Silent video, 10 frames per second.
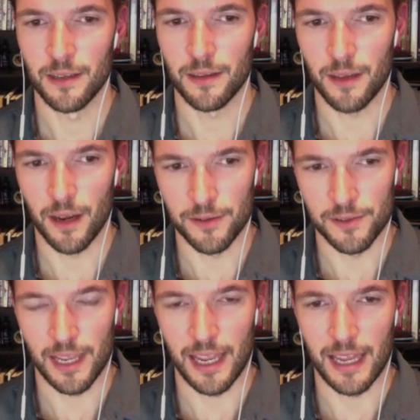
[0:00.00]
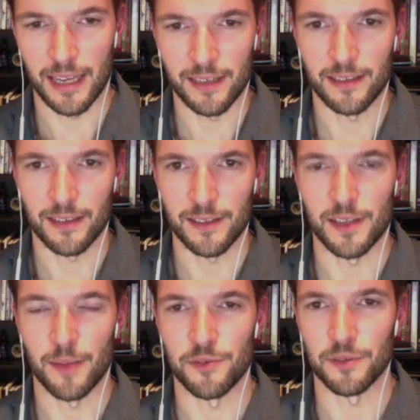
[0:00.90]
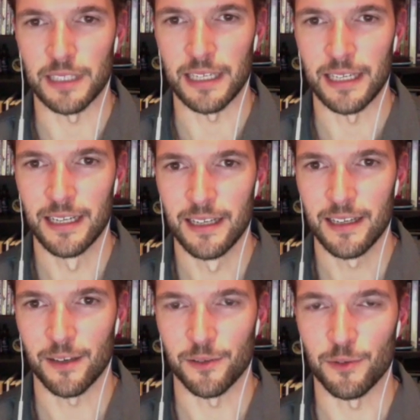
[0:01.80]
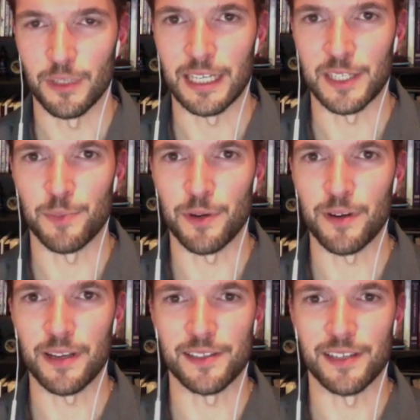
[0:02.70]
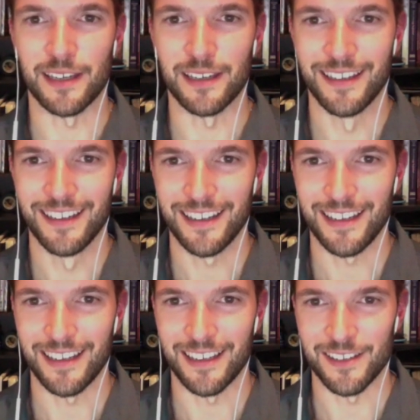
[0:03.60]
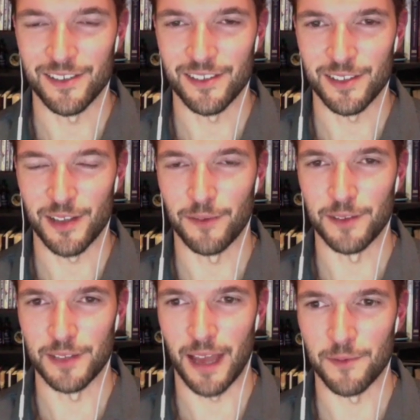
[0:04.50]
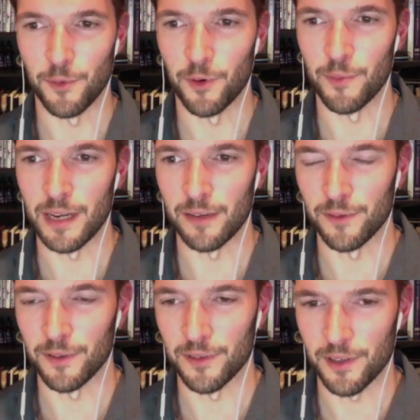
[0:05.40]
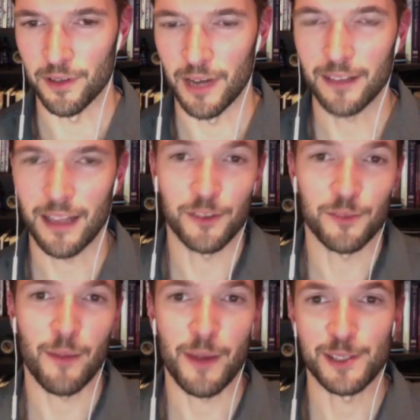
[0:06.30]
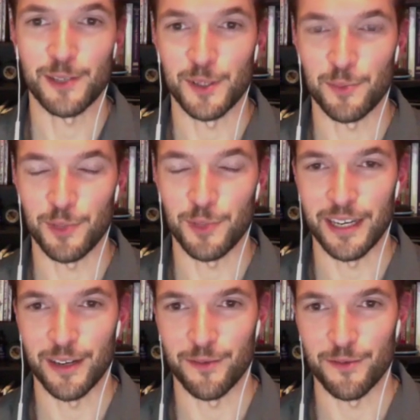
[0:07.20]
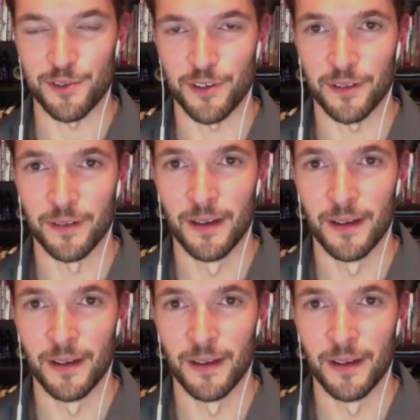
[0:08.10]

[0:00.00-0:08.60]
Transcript: understand conceptually, to really experience it is oftentimes more meaningful. So I'll do my best to explain it here for sure.